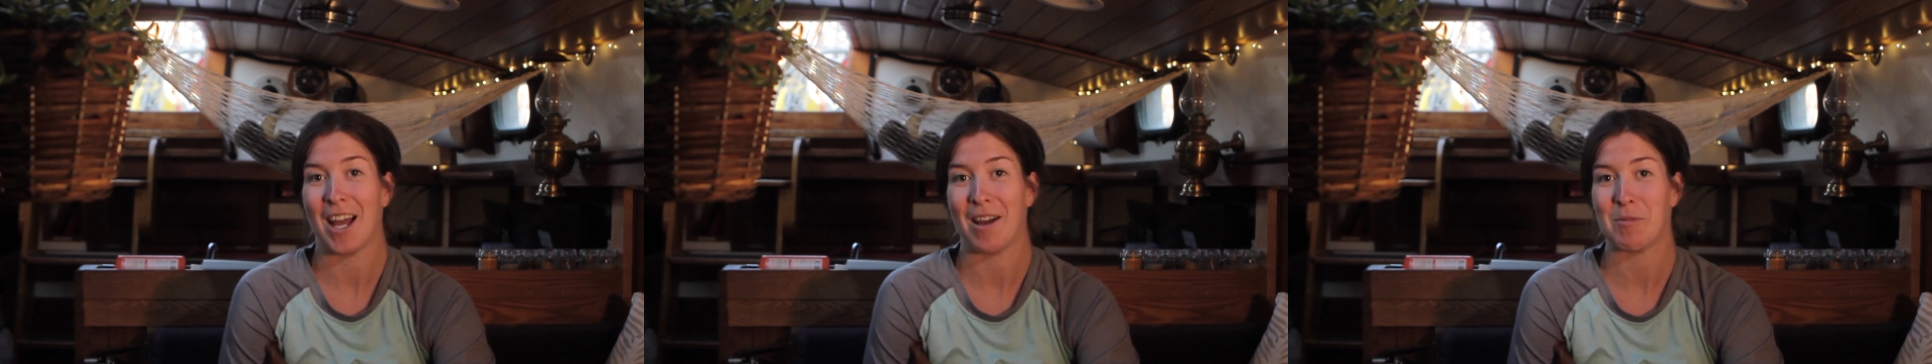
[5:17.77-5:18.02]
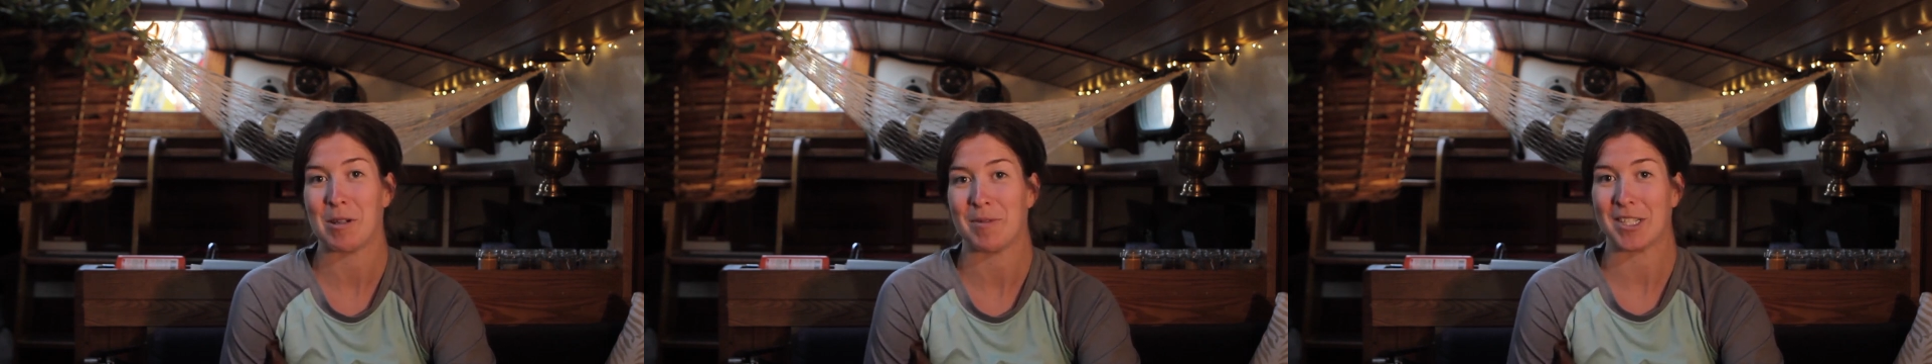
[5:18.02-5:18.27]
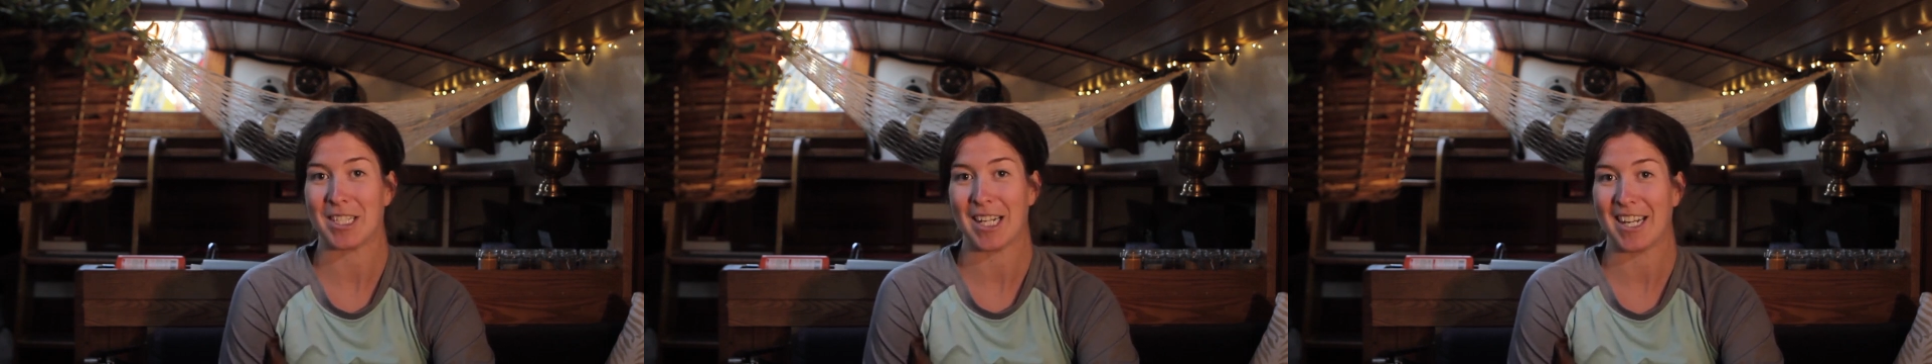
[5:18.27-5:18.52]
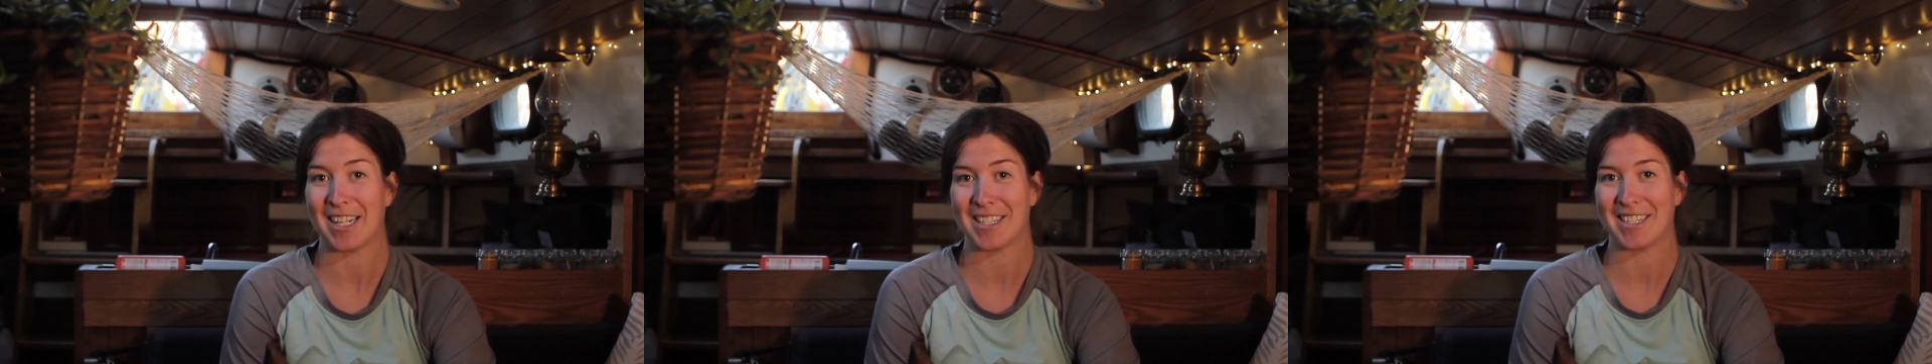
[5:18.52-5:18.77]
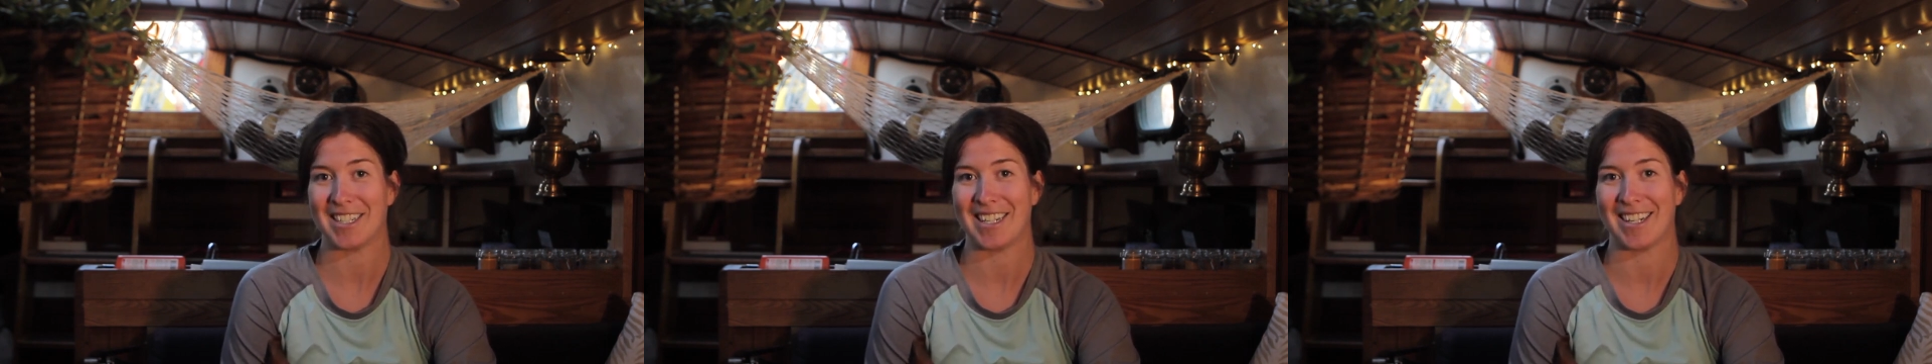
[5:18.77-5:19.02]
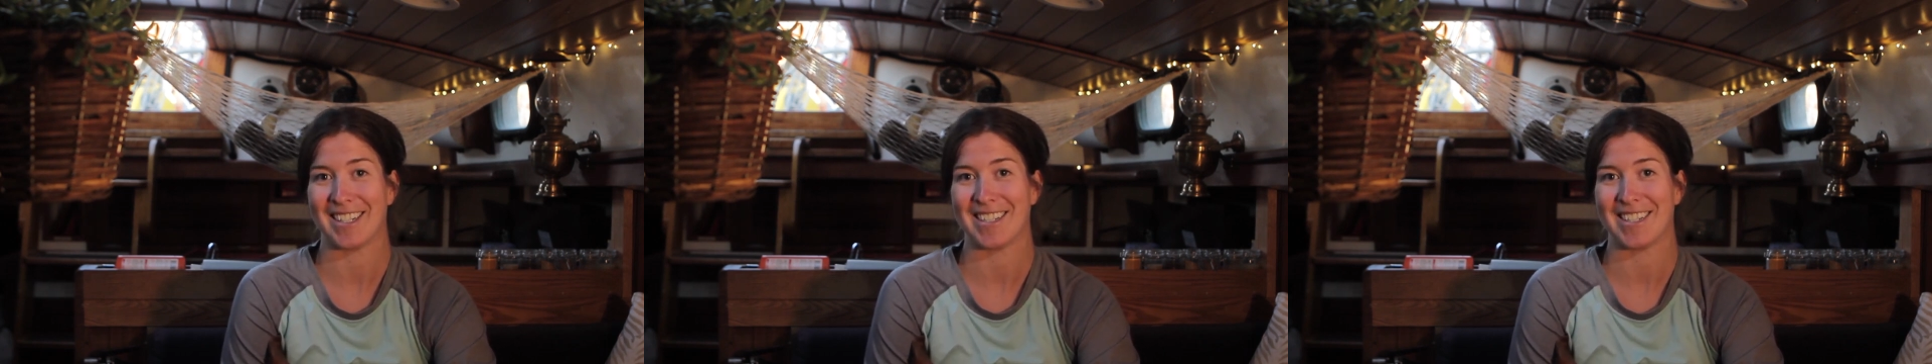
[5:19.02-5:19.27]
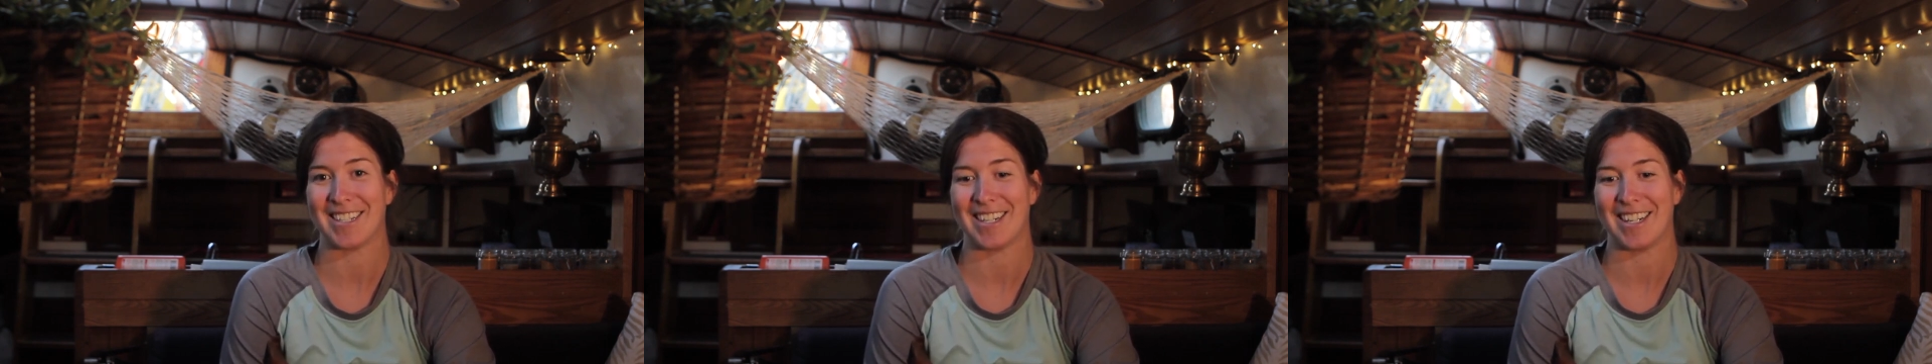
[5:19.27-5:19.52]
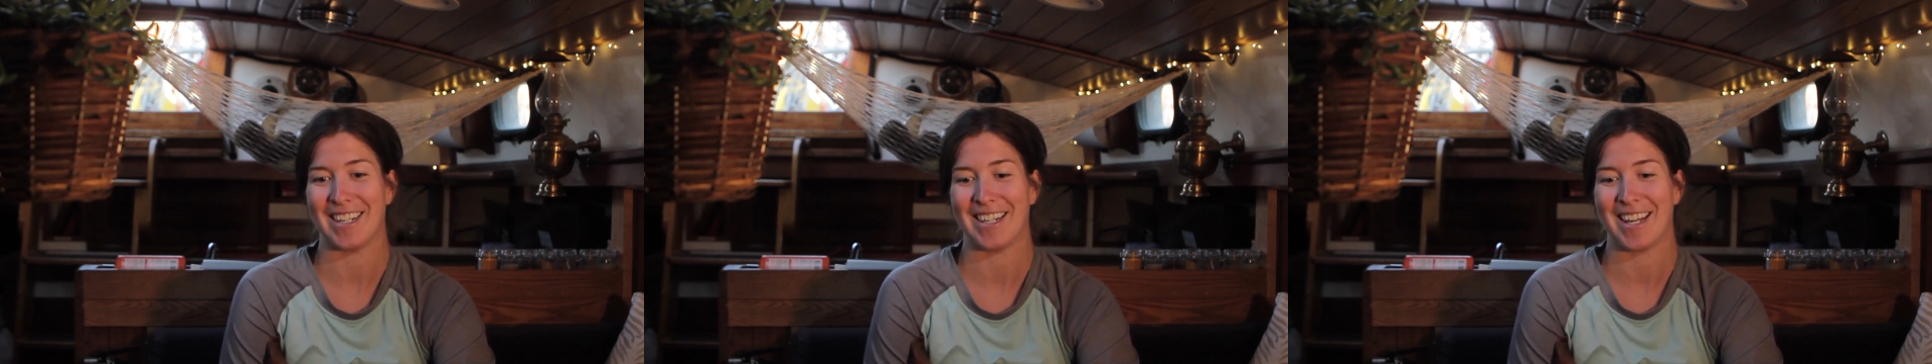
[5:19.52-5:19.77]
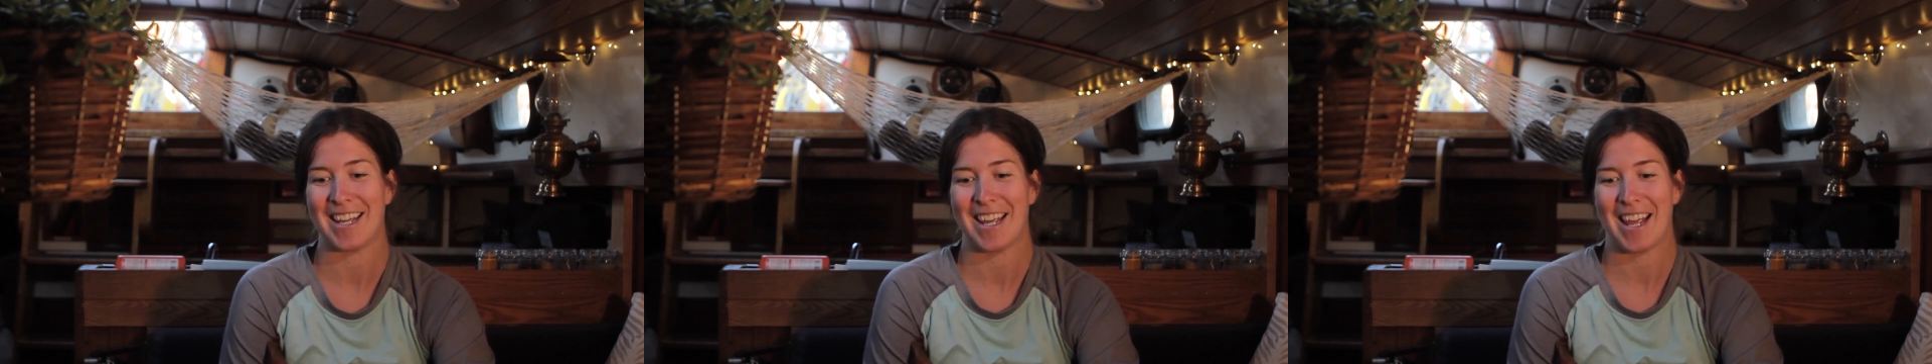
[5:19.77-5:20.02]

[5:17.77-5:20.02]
at my mistakes. And uh,